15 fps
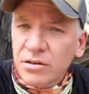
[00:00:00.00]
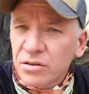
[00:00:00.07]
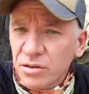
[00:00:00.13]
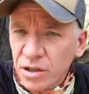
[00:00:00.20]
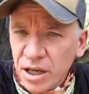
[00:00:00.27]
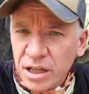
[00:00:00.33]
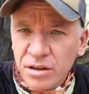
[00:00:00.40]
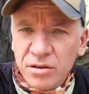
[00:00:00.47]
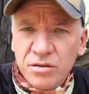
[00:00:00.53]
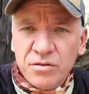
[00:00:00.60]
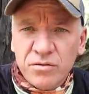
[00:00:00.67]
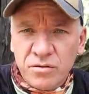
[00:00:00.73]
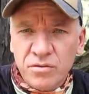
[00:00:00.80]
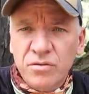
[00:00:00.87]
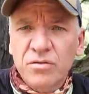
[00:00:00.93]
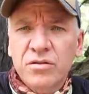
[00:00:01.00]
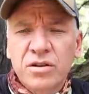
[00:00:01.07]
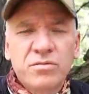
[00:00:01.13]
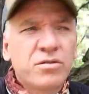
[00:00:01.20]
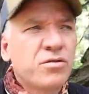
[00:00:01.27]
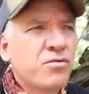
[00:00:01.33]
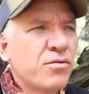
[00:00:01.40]
and, and
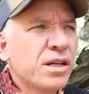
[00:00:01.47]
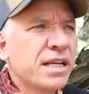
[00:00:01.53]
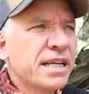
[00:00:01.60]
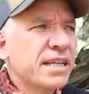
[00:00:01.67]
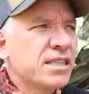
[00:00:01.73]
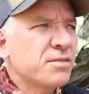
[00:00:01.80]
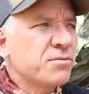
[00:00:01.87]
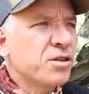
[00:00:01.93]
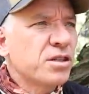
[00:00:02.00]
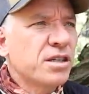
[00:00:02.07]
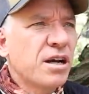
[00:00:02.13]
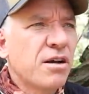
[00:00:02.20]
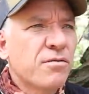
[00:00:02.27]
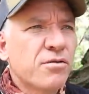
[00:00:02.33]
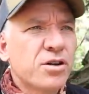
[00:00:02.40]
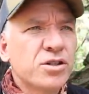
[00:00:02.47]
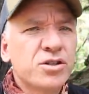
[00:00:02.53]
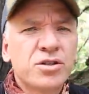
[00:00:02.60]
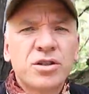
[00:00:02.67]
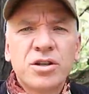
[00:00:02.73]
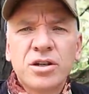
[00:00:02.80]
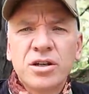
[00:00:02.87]
really get some good
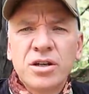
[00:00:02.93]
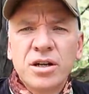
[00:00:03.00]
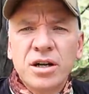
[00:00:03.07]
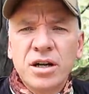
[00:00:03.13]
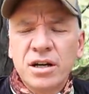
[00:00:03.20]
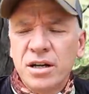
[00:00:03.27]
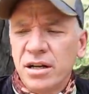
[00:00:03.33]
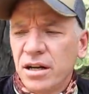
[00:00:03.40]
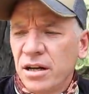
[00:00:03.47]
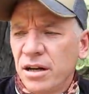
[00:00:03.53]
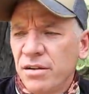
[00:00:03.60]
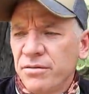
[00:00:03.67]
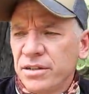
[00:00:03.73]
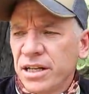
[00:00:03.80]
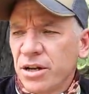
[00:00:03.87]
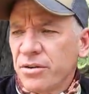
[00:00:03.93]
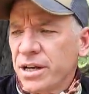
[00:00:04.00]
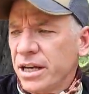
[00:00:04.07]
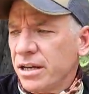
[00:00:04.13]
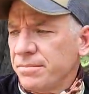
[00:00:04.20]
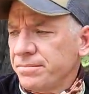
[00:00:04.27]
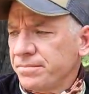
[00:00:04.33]
coverage of an
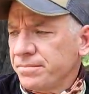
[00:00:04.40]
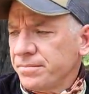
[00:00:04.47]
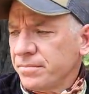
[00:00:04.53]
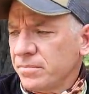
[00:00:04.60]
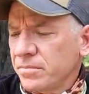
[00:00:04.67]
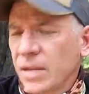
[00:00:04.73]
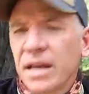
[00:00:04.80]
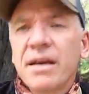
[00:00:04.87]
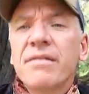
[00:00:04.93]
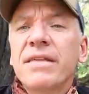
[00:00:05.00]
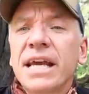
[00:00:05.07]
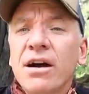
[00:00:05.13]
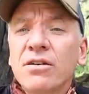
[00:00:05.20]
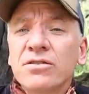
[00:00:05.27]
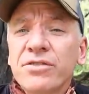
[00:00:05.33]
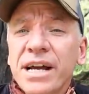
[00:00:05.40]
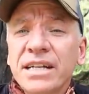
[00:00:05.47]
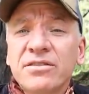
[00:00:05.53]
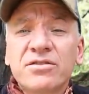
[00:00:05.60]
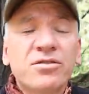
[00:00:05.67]
area. They also had